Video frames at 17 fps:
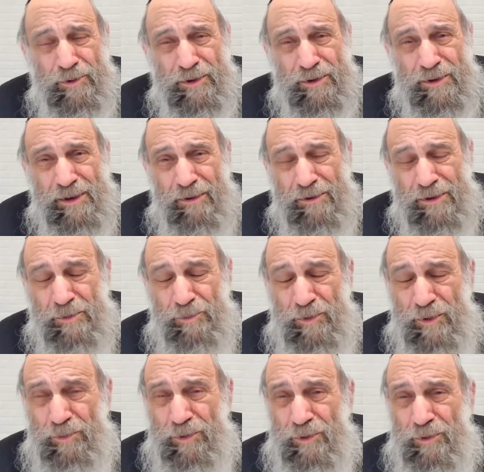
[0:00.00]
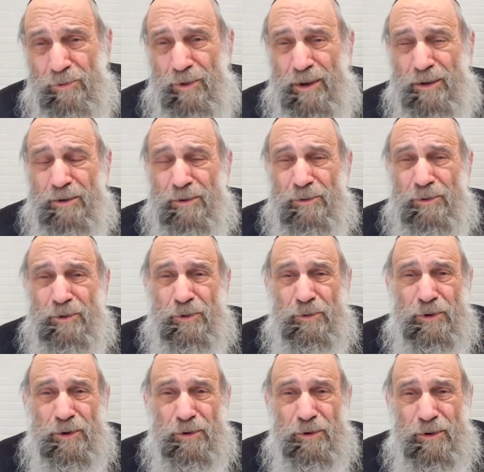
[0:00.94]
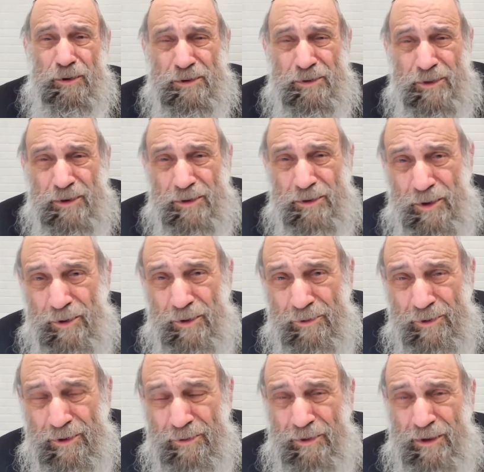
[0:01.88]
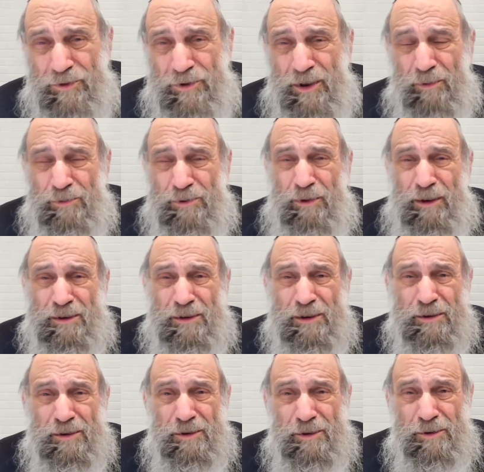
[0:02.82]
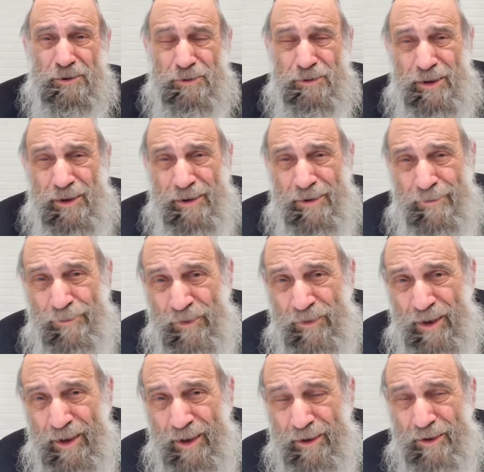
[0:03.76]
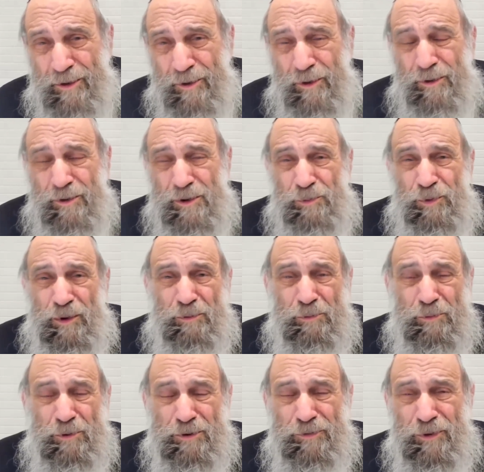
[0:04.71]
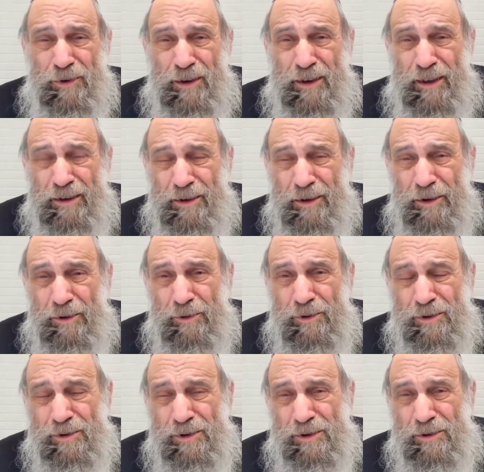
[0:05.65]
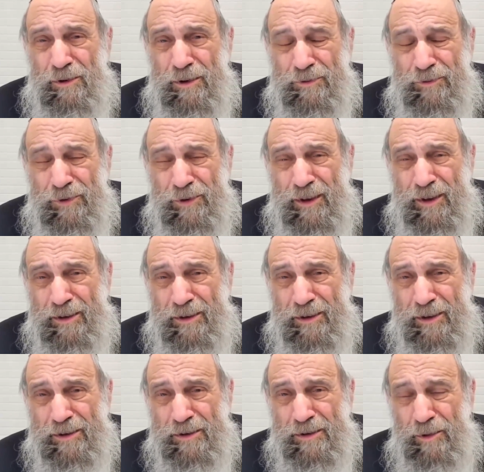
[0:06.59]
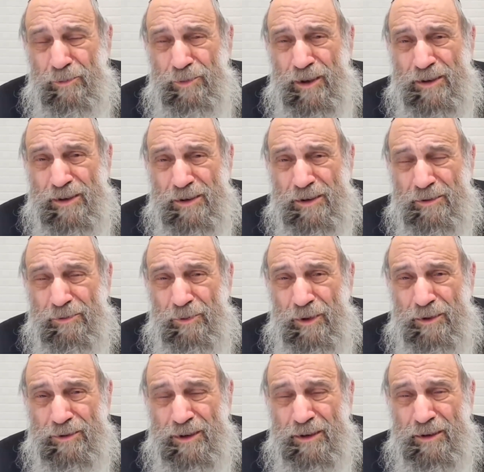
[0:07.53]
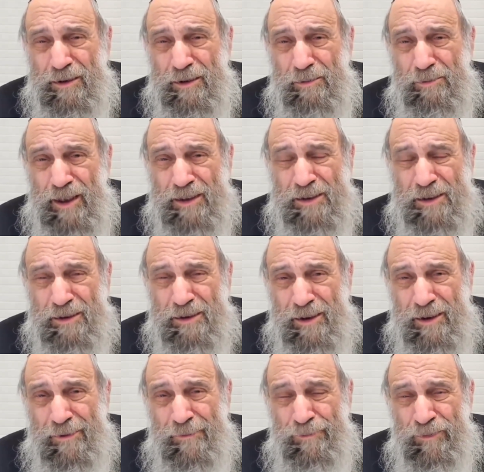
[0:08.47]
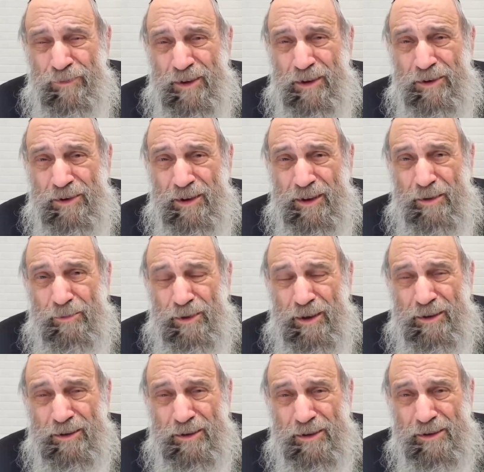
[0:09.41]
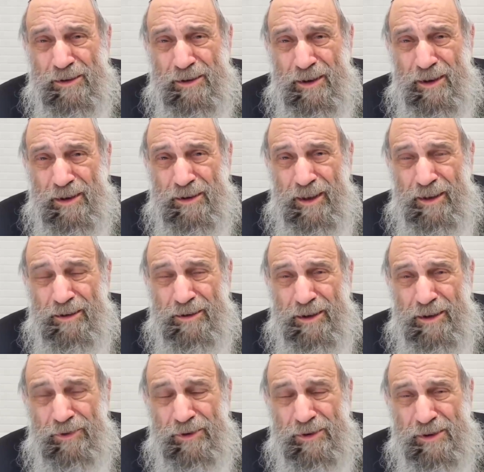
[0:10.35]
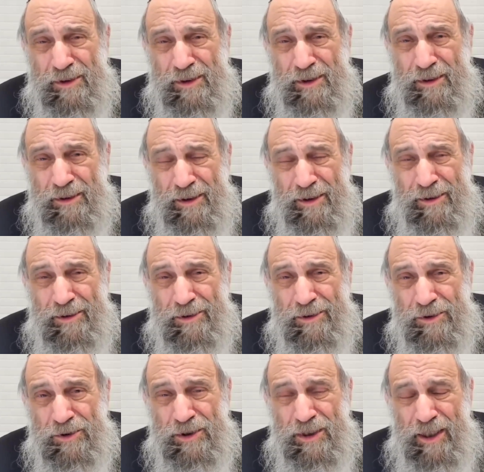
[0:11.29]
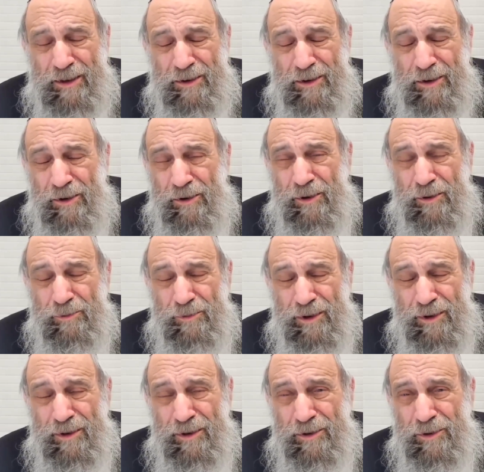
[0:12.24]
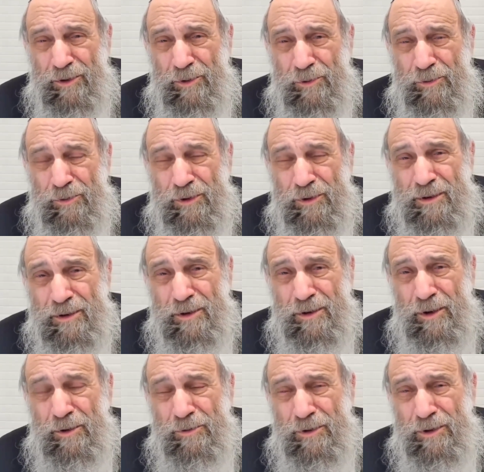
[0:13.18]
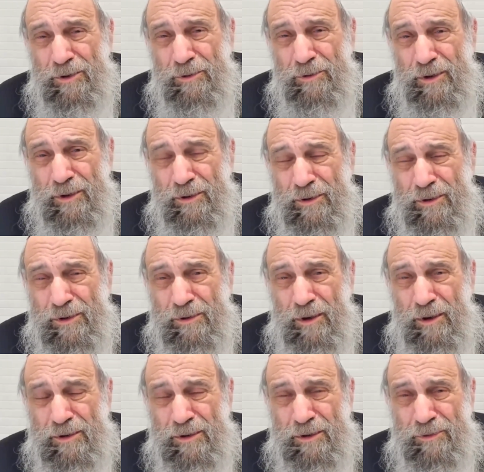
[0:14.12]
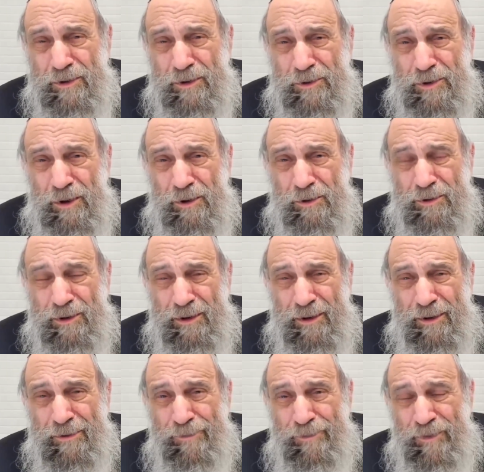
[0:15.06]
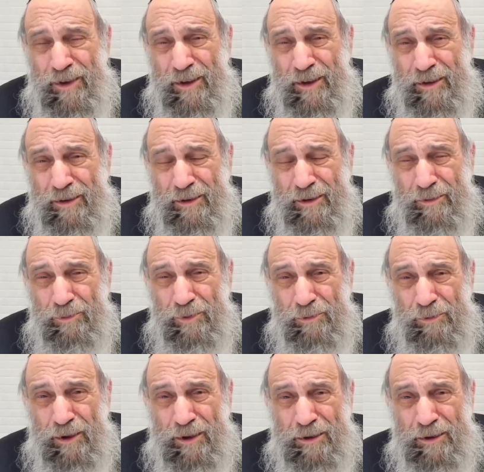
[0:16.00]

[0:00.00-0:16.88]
desirous people. We want to do the laws of the Torah the way Hashem wants us to do. And a good springboard for that, a good start for that is on Pesach, while eating the matzah, to think about this, and that'll give us the shot in the arm to go and do those laws of the Torah and to be